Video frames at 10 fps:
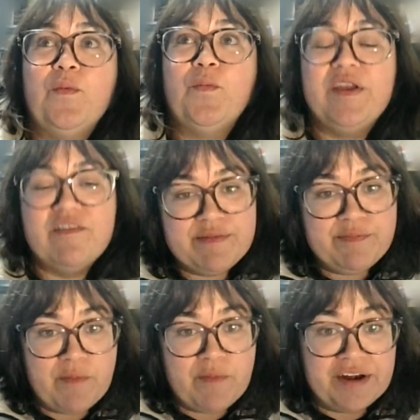We've
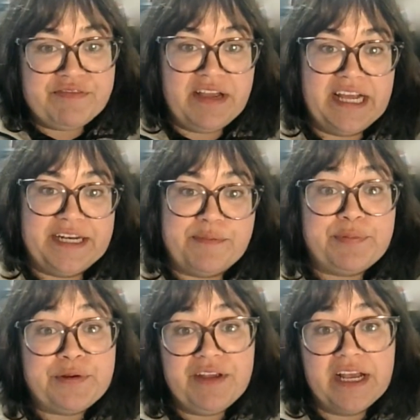been modifying and
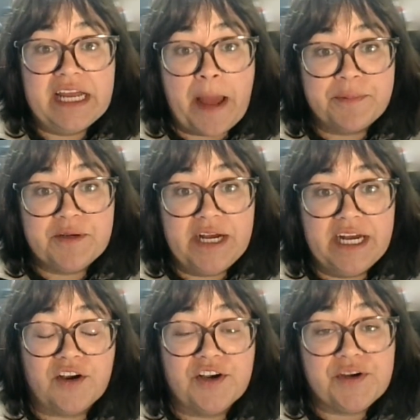improving and
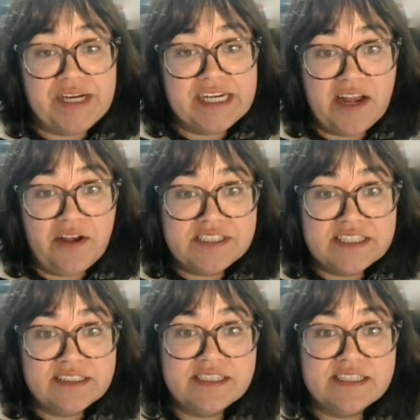upgrading our
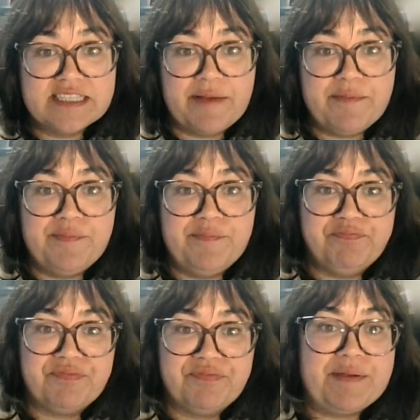greenhouses,
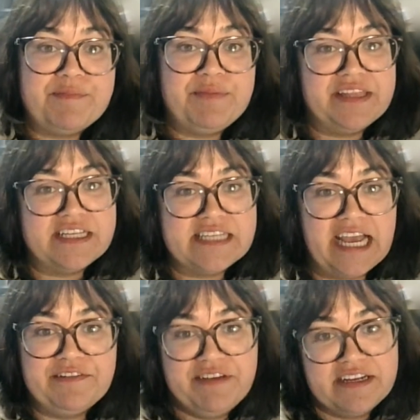but the
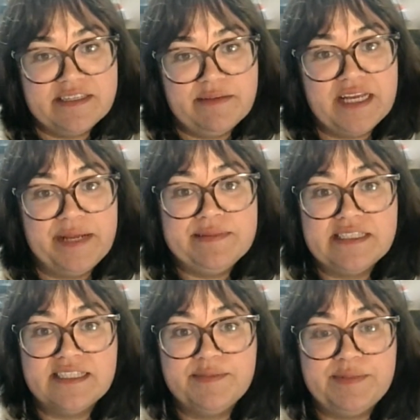side effect sometimes
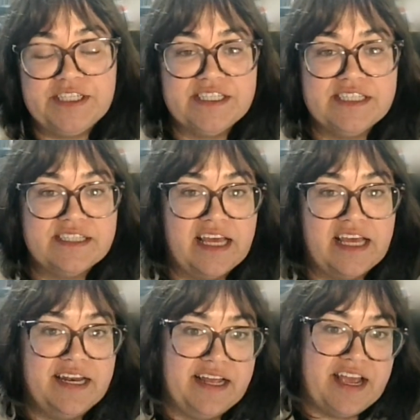is species
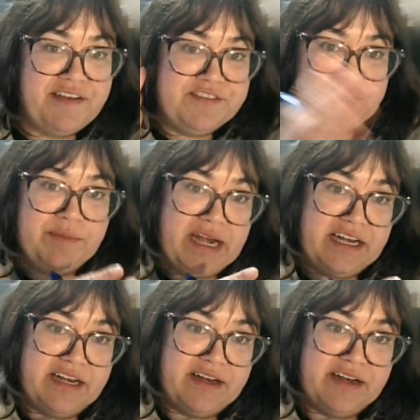that have
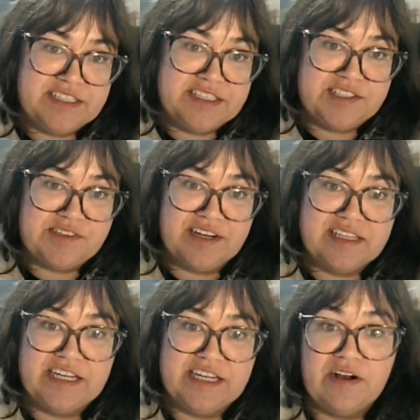germinated
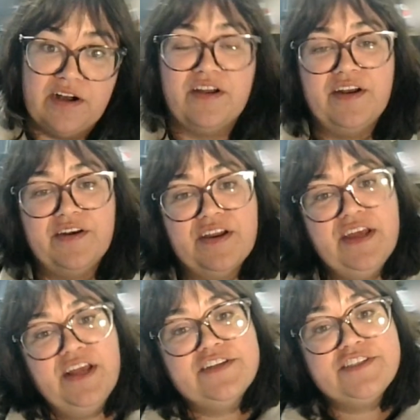historically are not
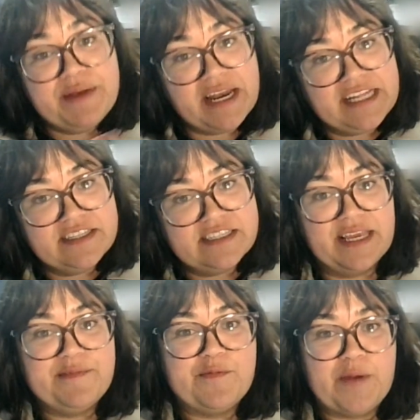germinating the
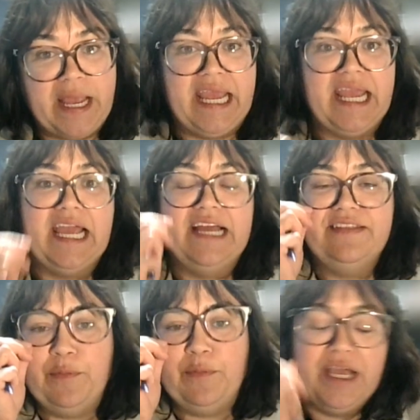same way.
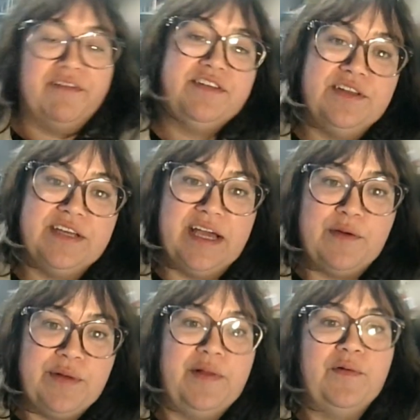And then we have to look
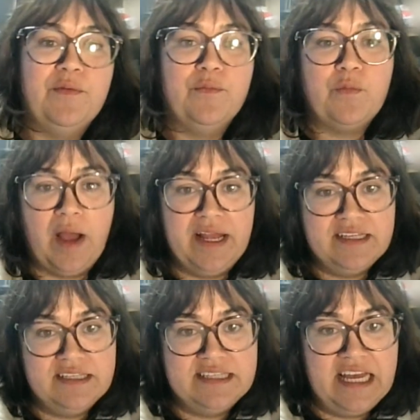at, well, why
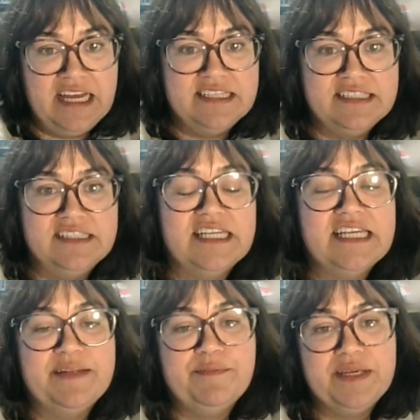is that? Is
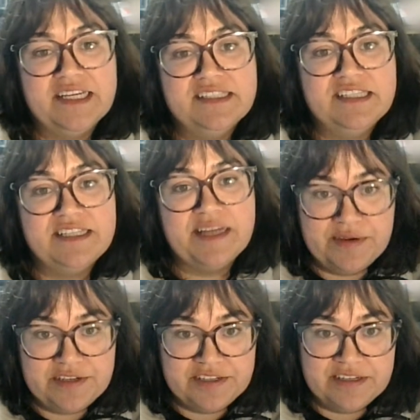it because the
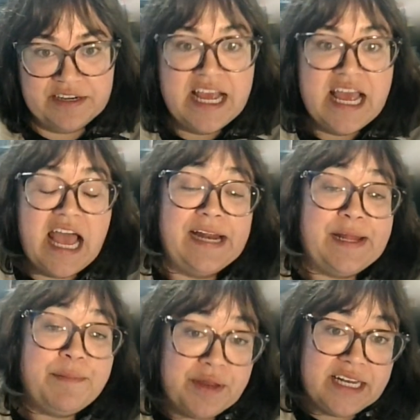temperature and
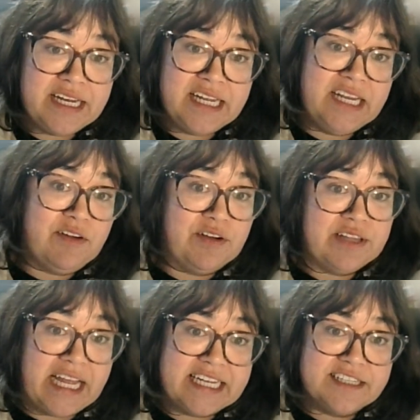humidity or
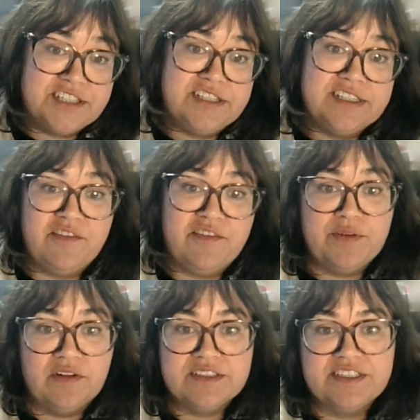light conditions have
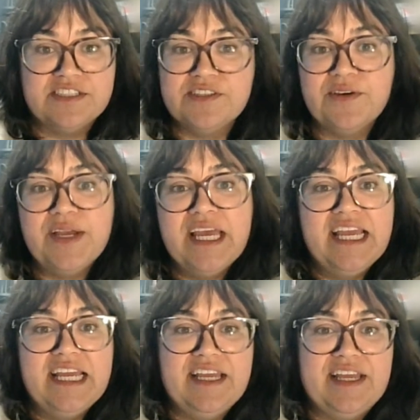been altered? So
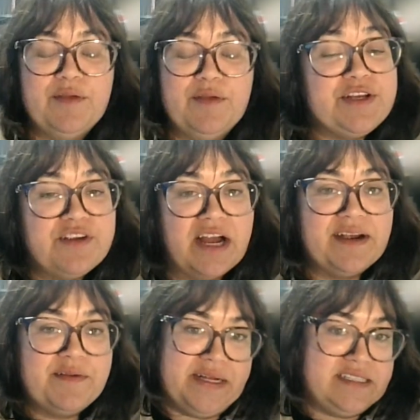we
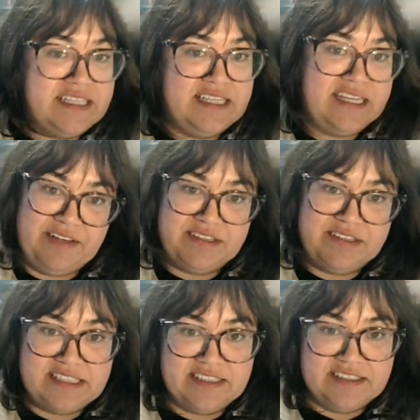try our best, and then
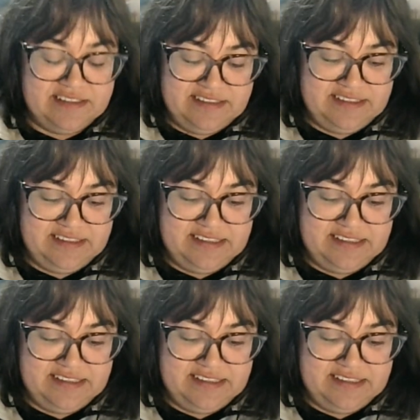even still,